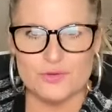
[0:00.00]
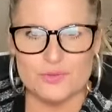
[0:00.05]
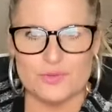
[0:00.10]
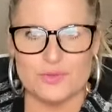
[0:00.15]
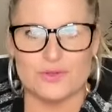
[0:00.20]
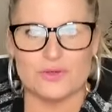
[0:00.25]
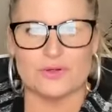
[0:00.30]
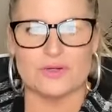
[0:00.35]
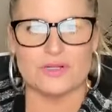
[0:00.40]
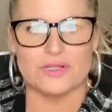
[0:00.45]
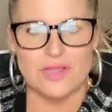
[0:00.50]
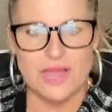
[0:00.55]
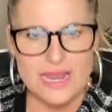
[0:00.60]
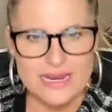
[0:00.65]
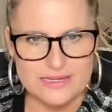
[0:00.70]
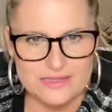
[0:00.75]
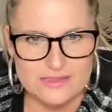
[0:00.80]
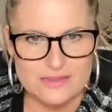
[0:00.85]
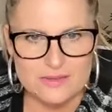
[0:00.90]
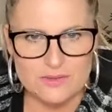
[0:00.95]
with your
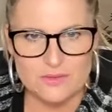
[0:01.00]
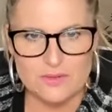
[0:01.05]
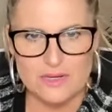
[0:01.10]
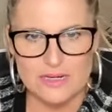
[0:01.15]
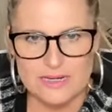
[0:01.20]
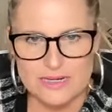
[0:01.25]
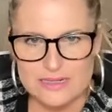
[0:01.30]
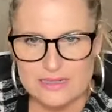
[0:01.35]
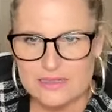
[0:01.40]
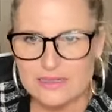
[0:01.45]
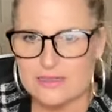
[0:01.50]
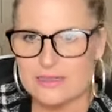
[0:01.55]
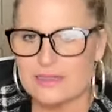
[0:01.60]
clients, okay?